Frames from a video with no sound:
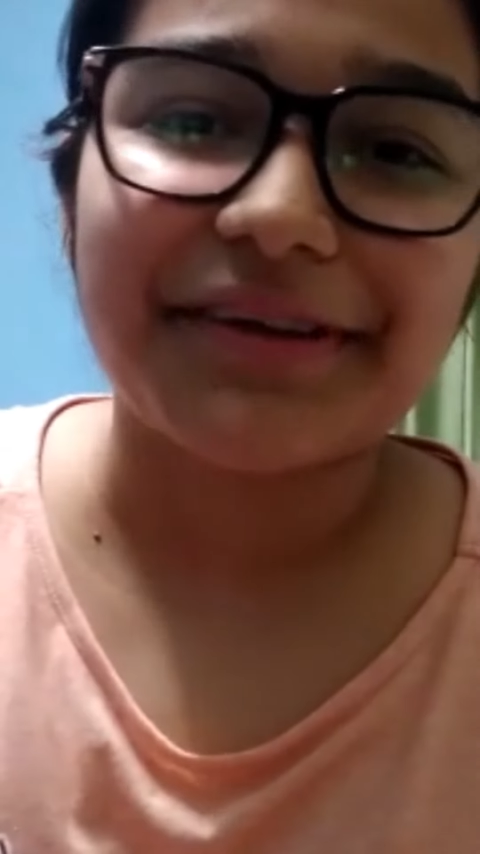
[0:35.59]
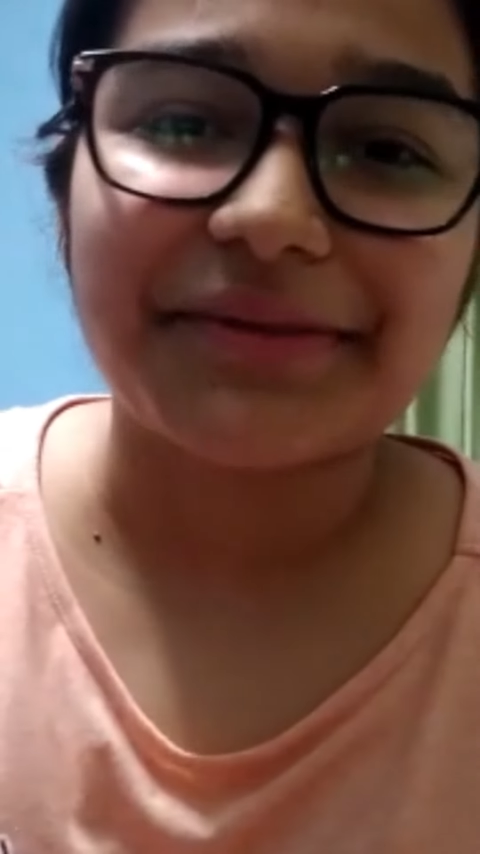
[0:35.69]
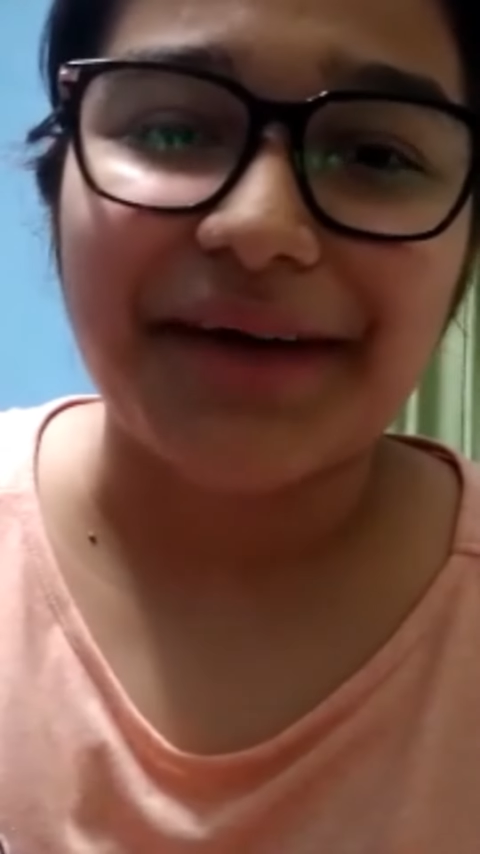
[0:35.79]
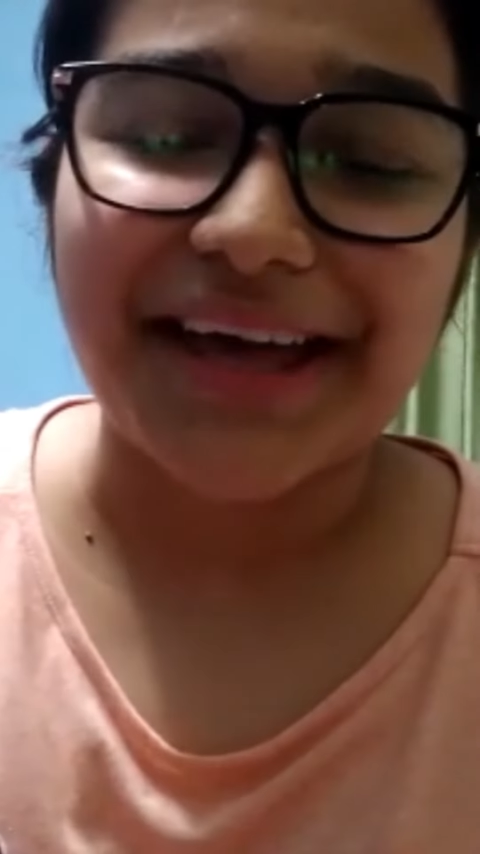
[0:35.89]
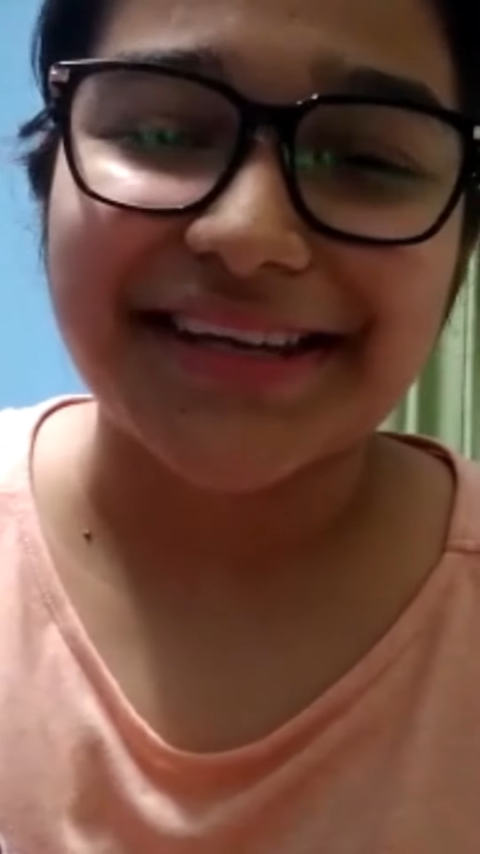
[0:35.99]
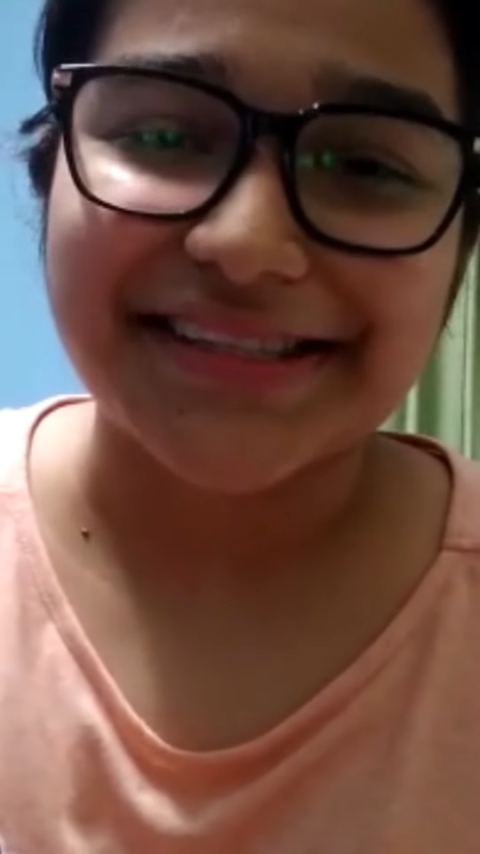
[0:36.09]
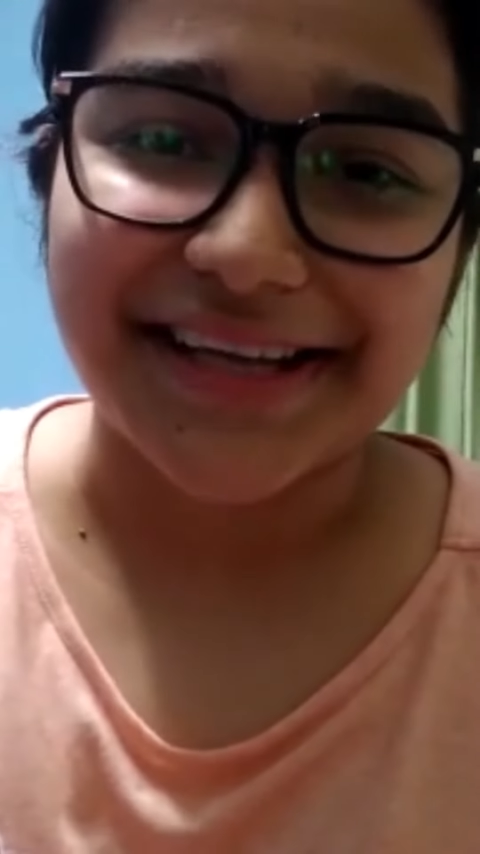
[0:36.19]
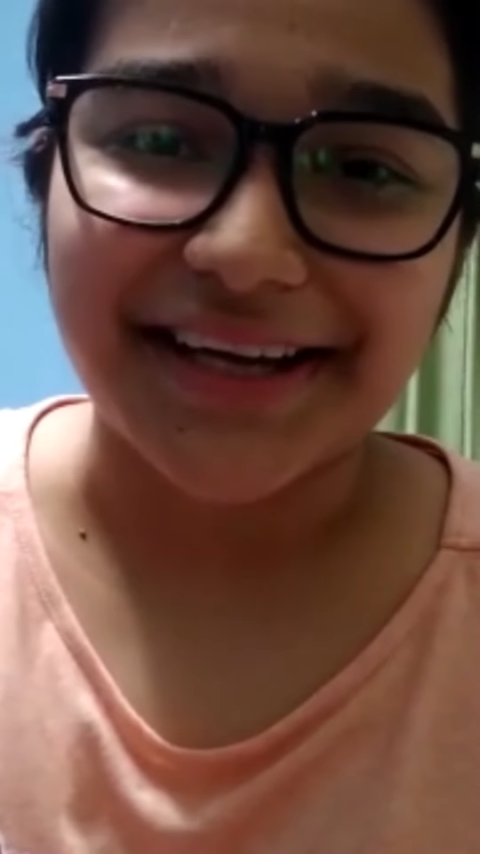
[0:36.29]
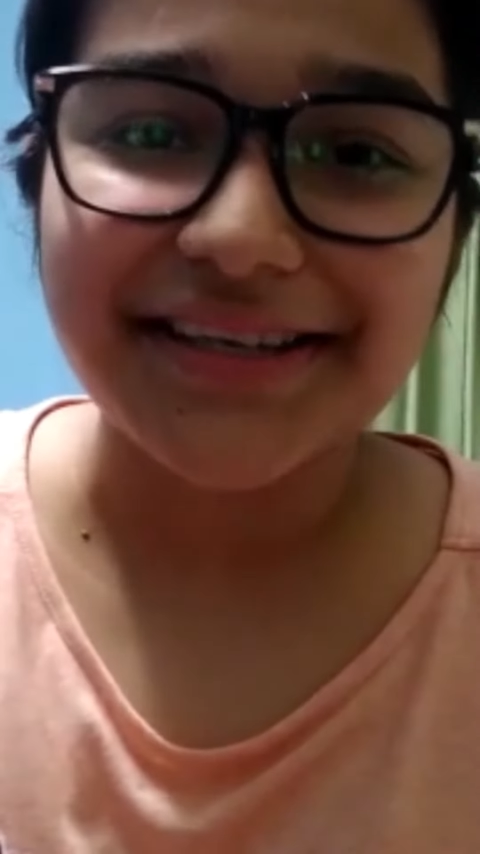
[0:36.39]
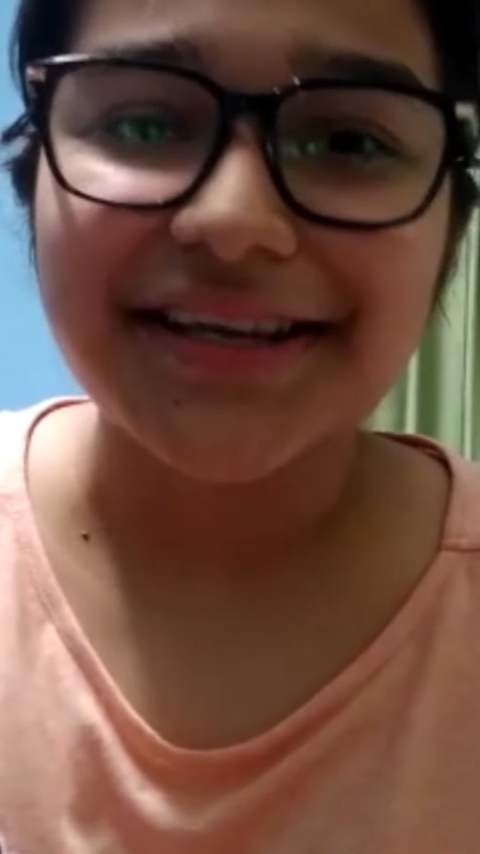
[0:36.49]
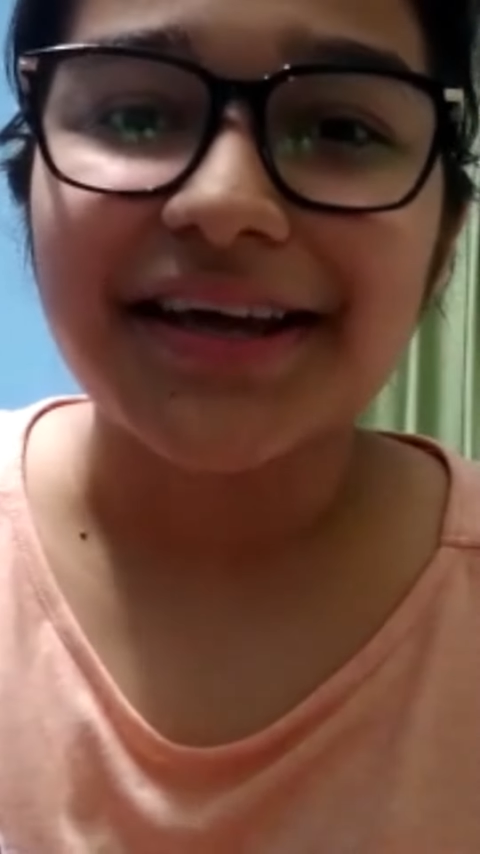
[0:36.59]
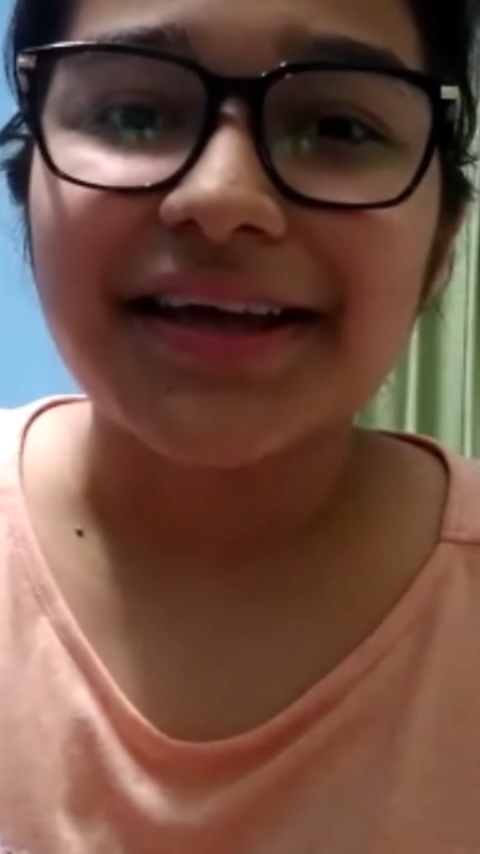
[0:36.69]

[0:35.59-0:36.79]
with my result.